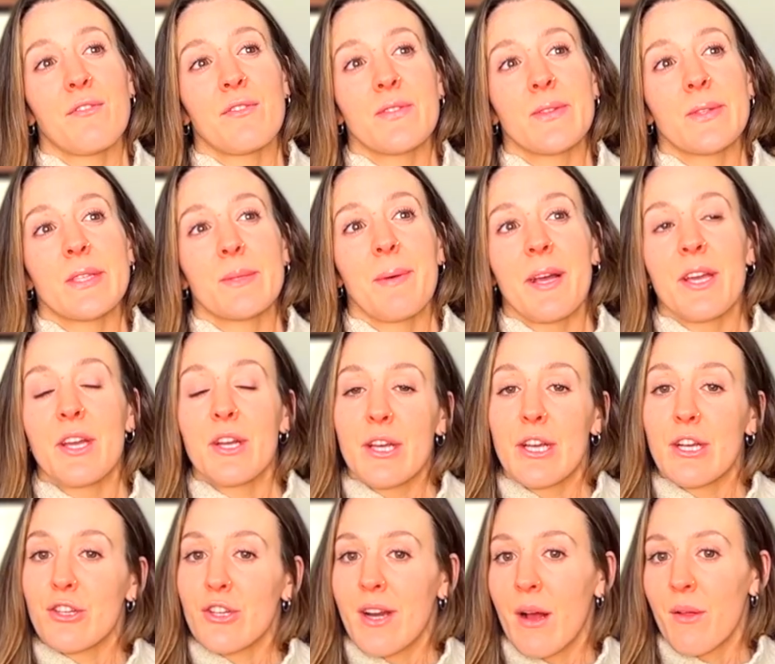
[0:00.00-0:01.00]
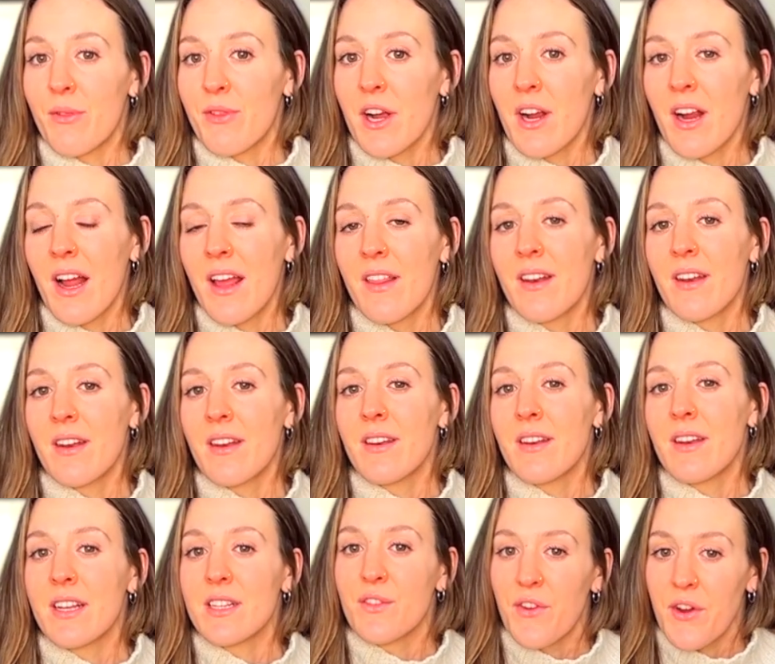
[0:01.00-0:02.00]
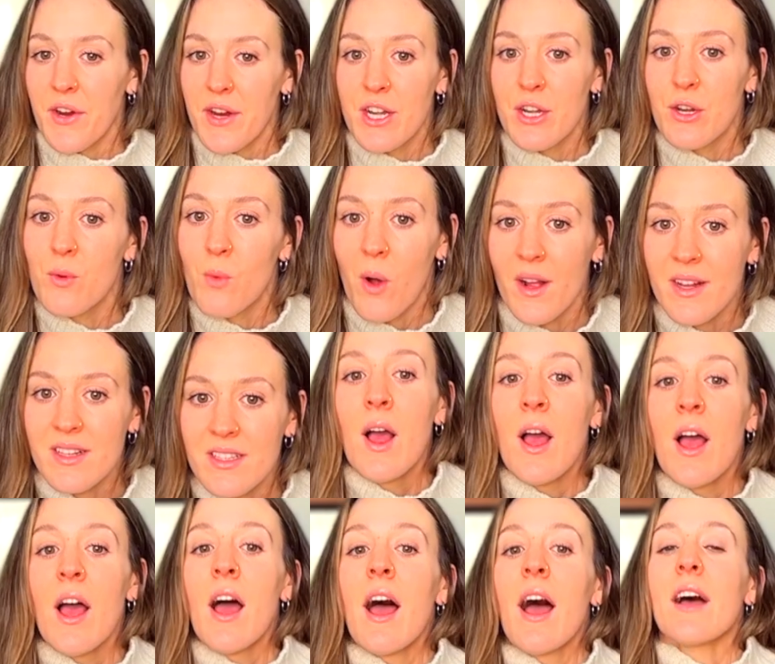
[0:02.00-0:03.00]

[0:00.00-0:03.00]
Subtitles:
speculation out there and it's very nuanced.